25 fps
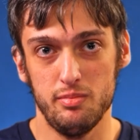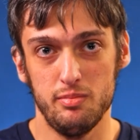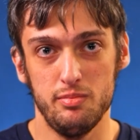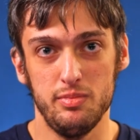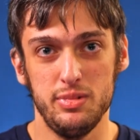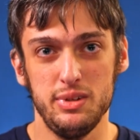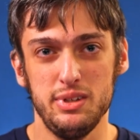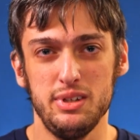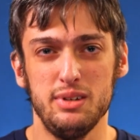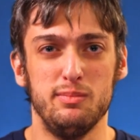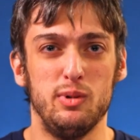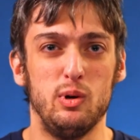
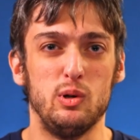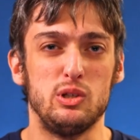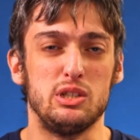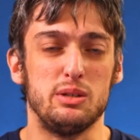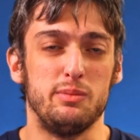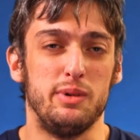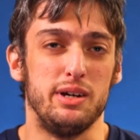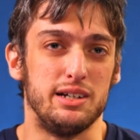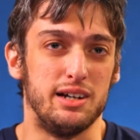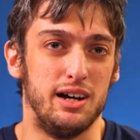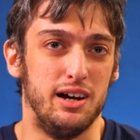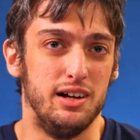Me and most of
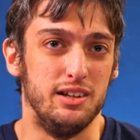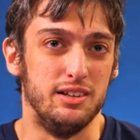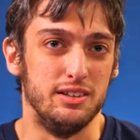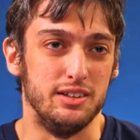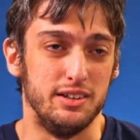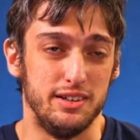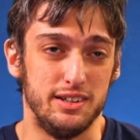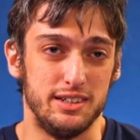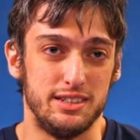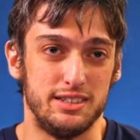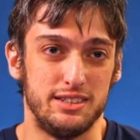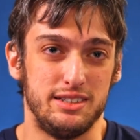my
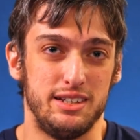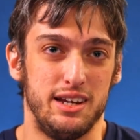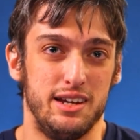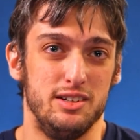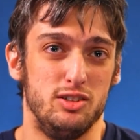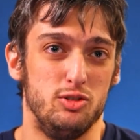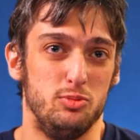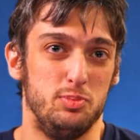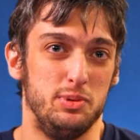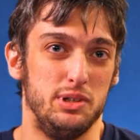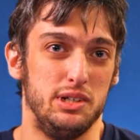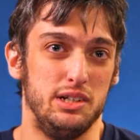colleagues
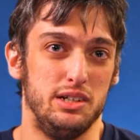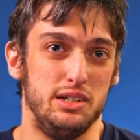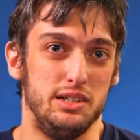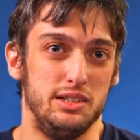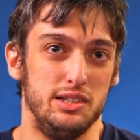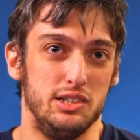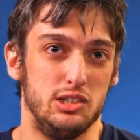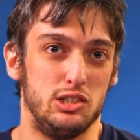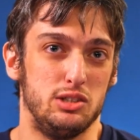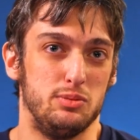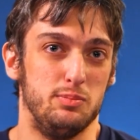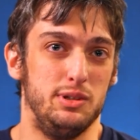tend to be
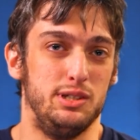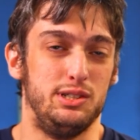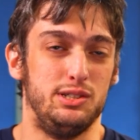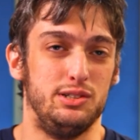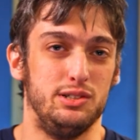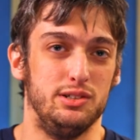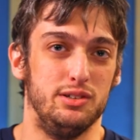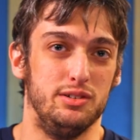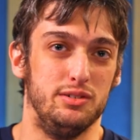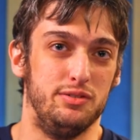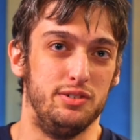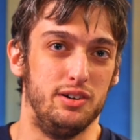
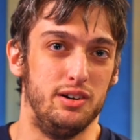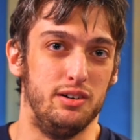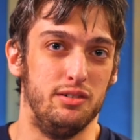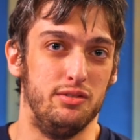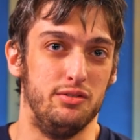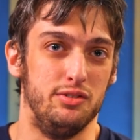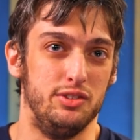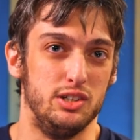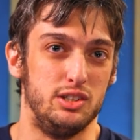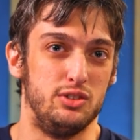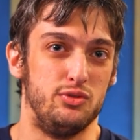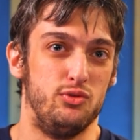dismissive
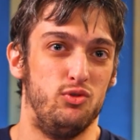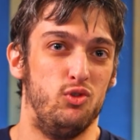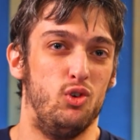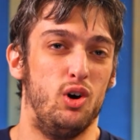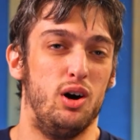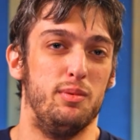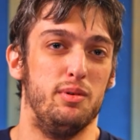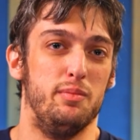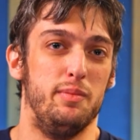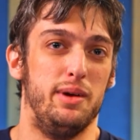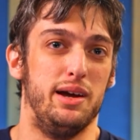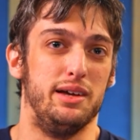of this
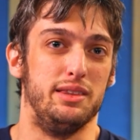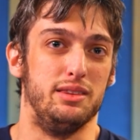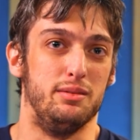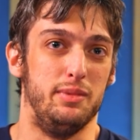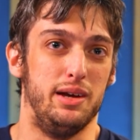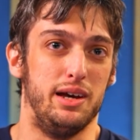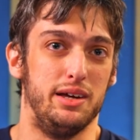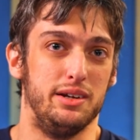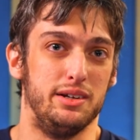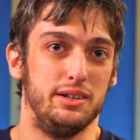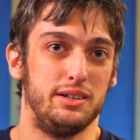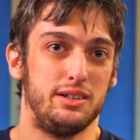form of
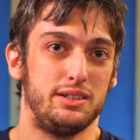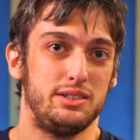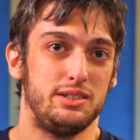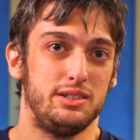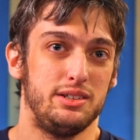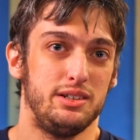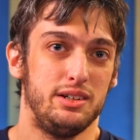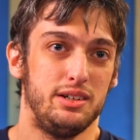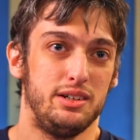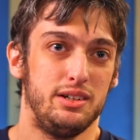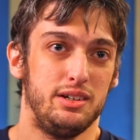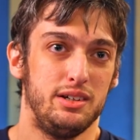
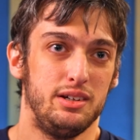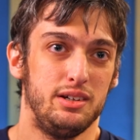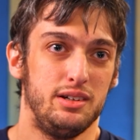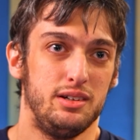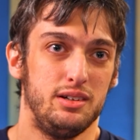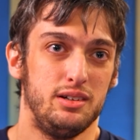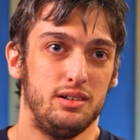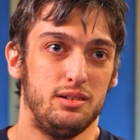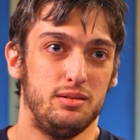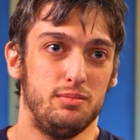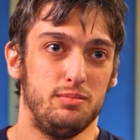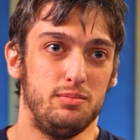mathematics.
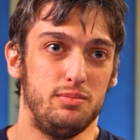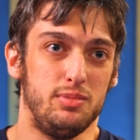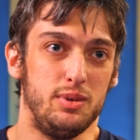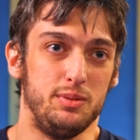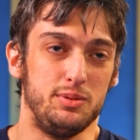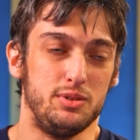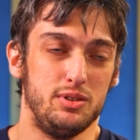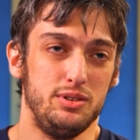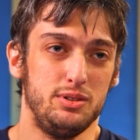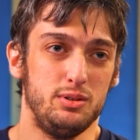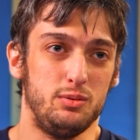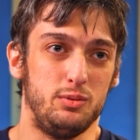I'm
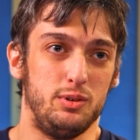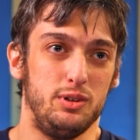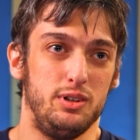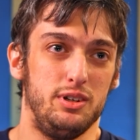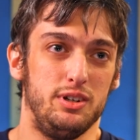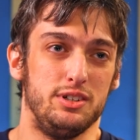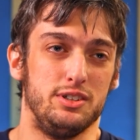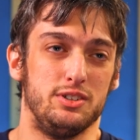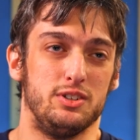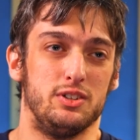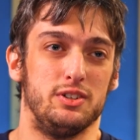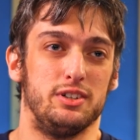starting to
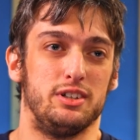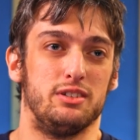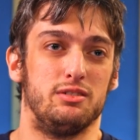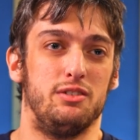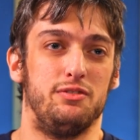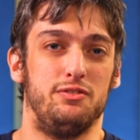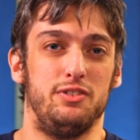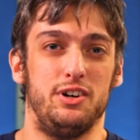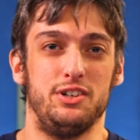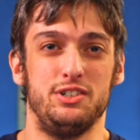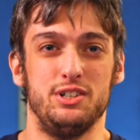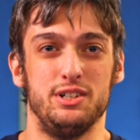realize there's like a
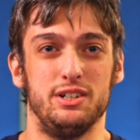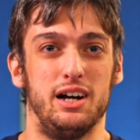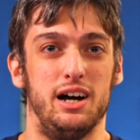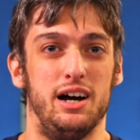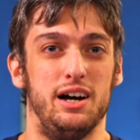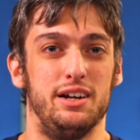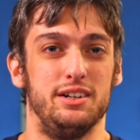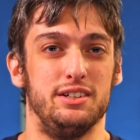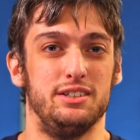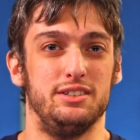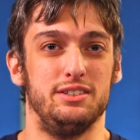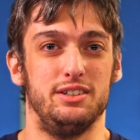refreshing
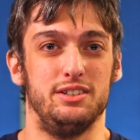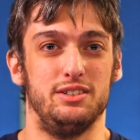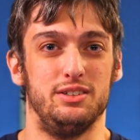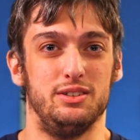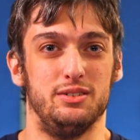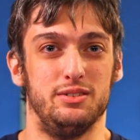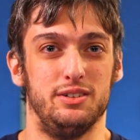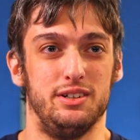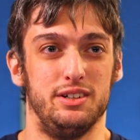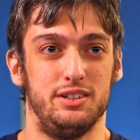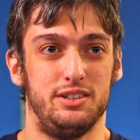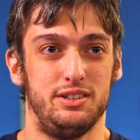honesty
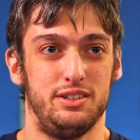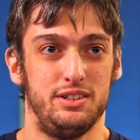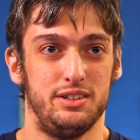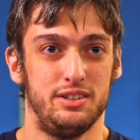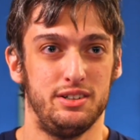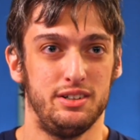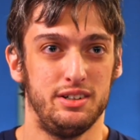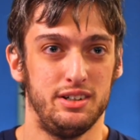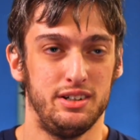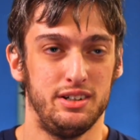to it,